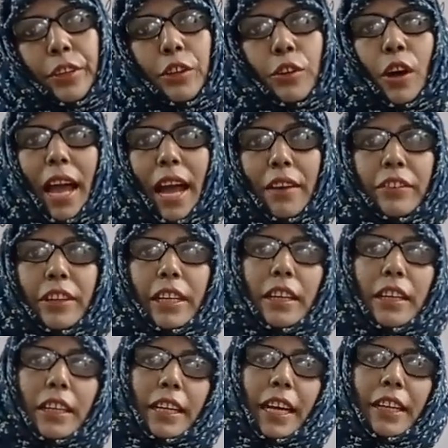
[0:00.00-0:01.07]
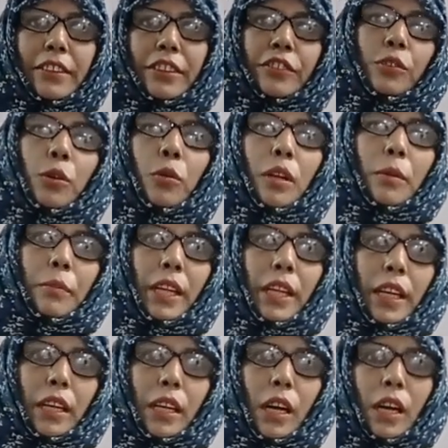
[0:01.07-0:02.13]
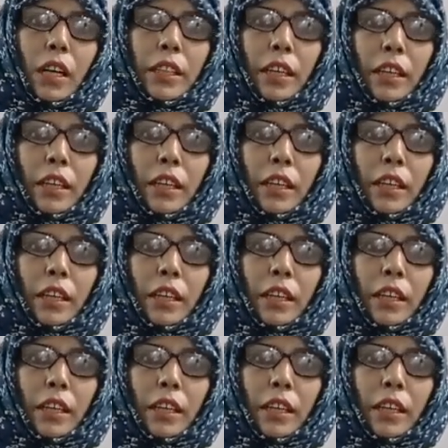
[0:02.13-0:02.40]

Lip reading: You know, every color has its own meaning.